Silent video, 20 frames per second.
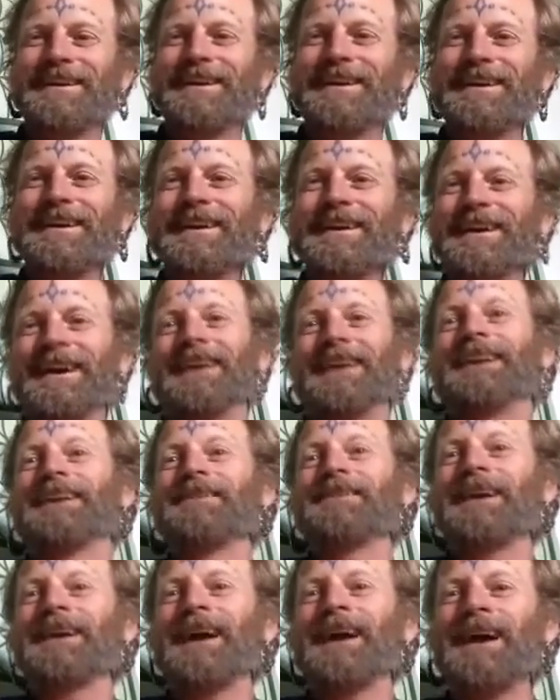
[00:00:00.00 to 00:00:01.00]
And here we
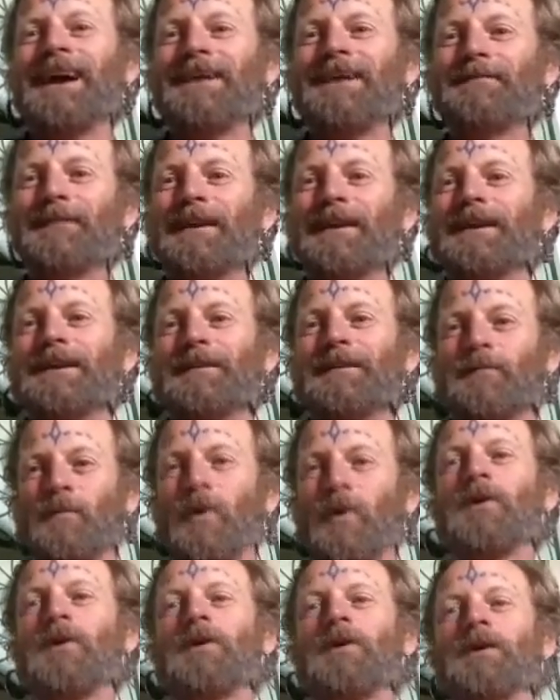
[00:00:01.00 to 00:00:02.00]
have war
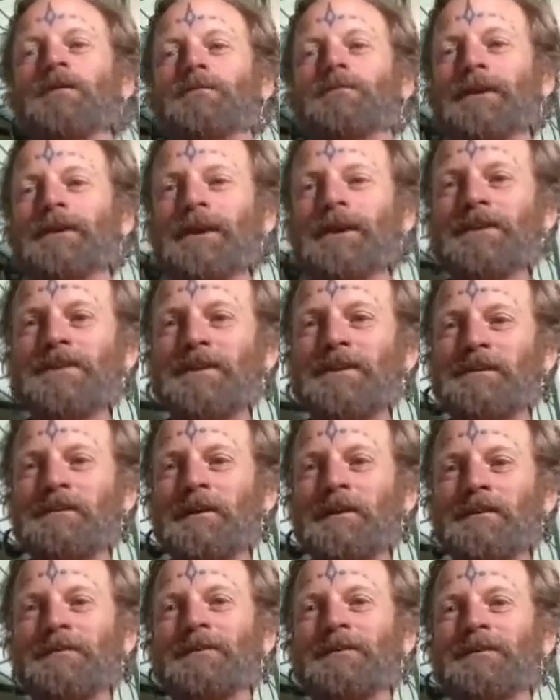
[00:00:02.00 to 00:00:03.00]
of religions
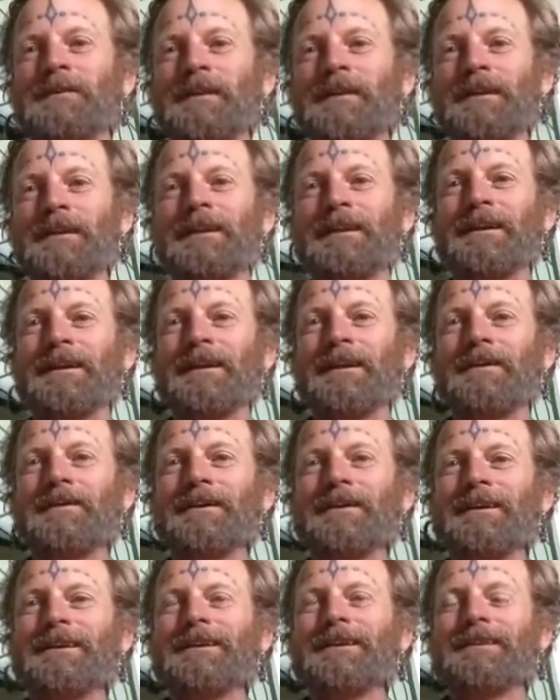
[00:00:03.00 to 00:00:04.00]
over
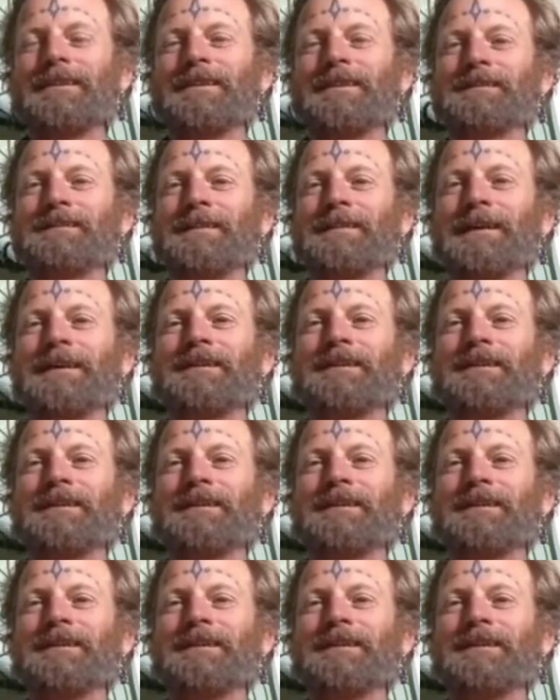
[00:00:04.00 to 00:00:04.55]
these things.